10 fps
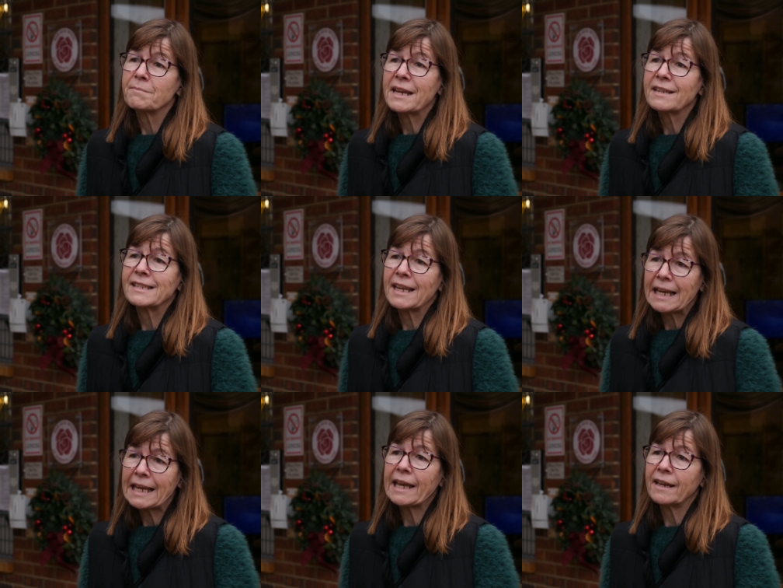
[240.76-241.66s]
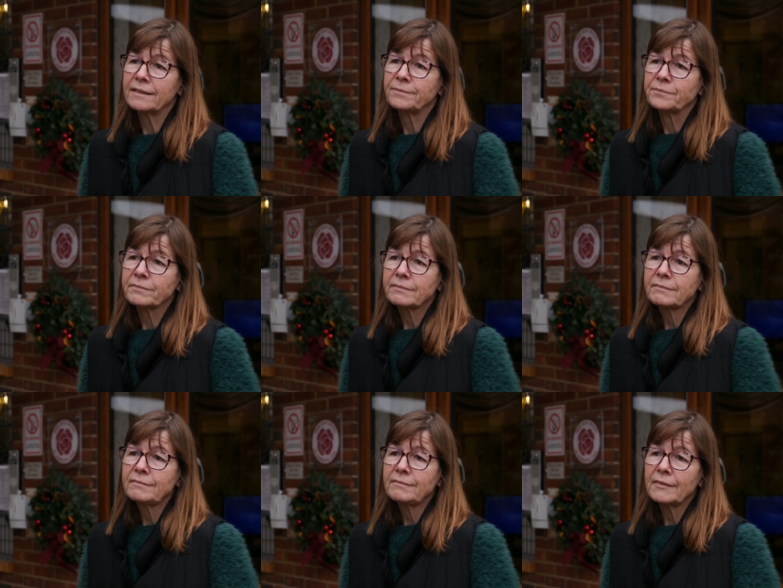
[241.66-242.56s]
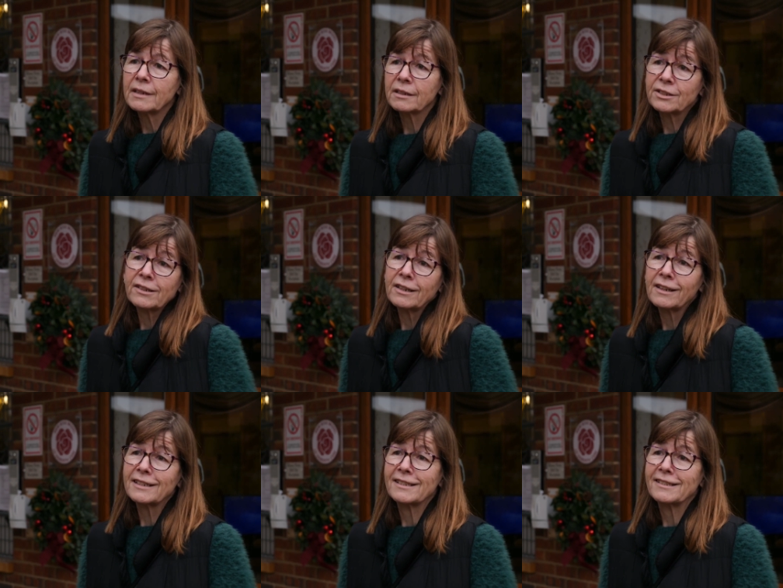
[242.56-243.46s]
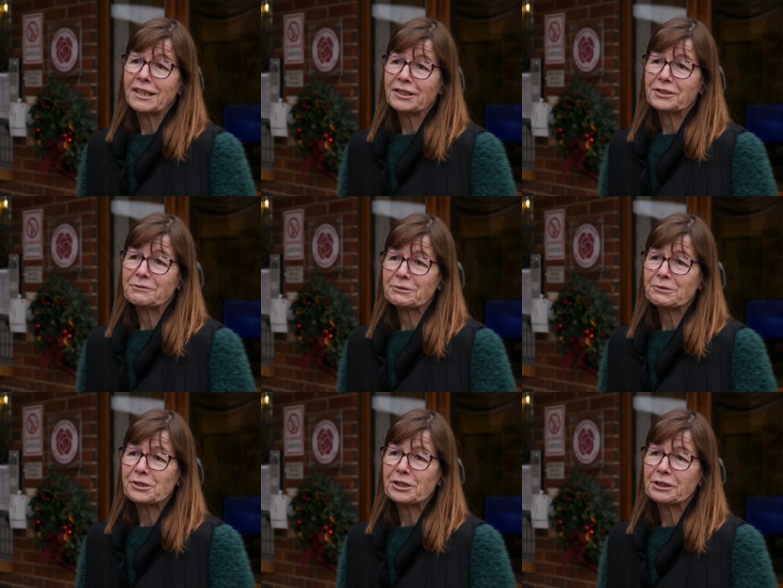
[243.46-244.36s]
it makes it clear, because I like to stick to the rules